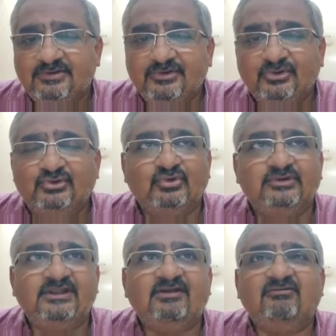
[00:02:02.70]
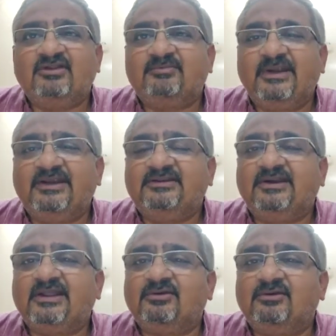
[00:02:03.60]
due to the advancement in
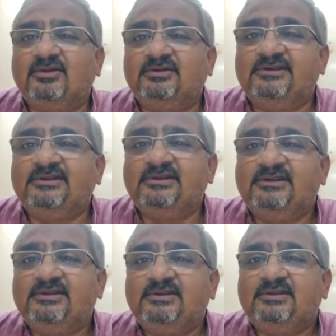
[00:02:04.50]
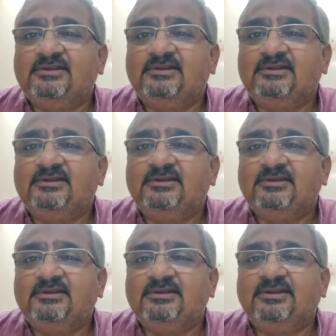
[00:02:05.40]
the technology,
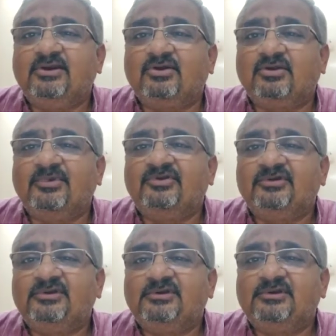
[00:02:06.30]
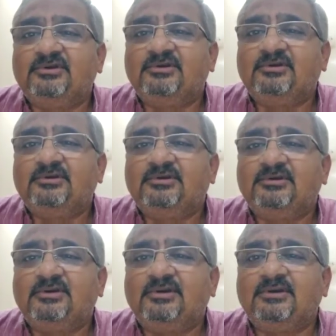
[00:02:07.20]
the automation
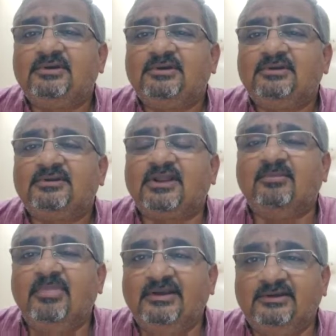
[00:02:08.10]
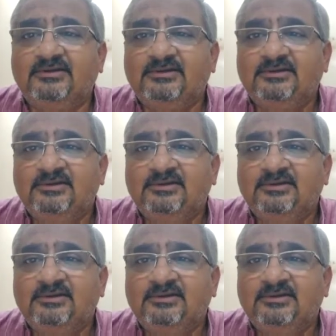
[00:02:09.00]
segment